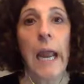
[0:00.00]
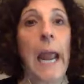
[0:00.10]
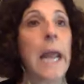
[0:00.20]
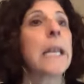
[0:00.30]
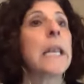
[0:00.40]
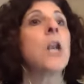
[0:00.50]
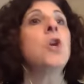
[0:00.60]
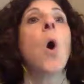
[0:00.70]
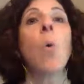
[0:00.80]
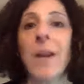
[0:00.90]
And
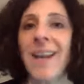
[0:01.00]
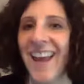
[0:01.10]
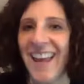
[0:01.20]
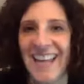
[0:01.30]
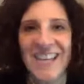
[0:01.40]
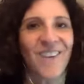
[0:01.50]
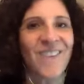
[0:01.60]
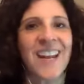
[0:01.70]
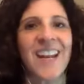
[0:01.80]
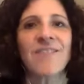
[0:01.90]
no one
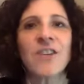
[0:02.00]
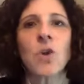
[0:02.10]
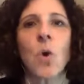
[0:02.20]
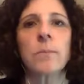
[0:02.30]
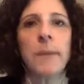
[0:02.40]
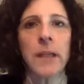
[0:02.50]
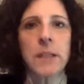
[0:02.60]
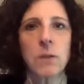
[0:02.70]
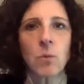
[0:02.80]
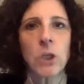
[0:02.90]
had ever told me
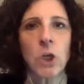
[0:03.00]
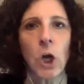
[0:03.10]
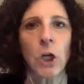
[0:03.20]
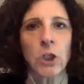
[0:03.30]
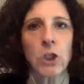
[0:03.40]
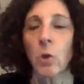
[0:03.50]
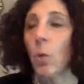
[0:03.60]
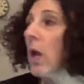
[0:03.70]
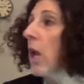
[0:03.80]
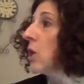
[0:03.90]
this is what you're going to do.
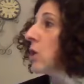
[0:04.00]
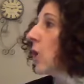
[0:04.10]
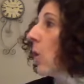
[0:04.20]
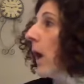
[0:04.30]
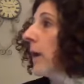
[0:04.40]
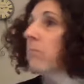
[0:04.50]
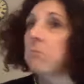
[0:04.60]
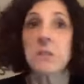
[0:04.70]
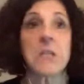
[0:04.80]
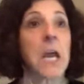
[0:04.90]
So I
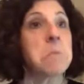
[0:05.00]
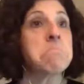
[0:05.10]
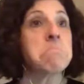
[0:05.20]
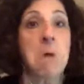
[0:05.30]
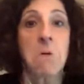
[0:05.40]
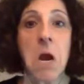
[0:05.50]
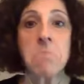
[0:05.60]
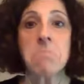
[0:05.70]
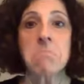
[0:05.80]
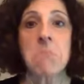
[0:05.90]
was like, okay.
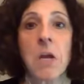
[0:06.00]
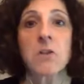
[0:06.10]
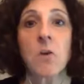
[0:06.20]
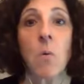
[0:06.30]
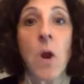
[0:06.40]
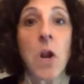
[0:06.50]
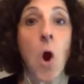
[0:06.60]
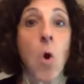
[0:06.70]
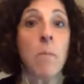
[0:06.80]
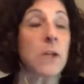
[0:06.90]
So I went
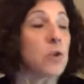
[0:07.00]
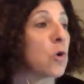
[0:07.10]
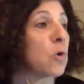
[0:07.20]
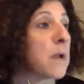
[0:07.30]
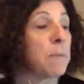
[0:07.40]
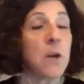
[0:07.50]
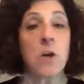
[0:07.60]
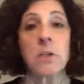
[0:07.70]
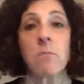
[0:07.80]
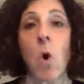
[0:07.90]
home. I told my
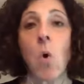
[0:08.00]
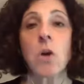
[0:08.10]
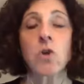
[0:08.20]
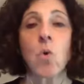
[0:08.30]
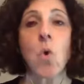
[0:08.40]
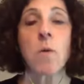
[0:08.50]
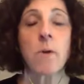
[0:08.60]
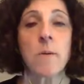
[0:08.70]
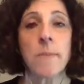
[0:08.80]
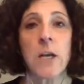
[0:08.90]
parents, I'm going to school. I'm
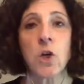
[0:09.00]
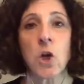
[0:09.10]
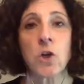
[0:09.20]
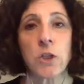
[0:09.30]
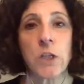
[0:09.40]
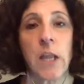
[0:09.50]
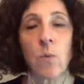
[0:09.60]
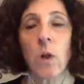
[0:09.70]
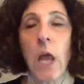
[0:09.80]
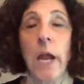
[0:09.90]
going to be a nurse. And they
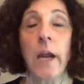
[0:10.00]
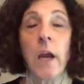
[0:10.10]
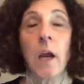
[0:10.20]
were like,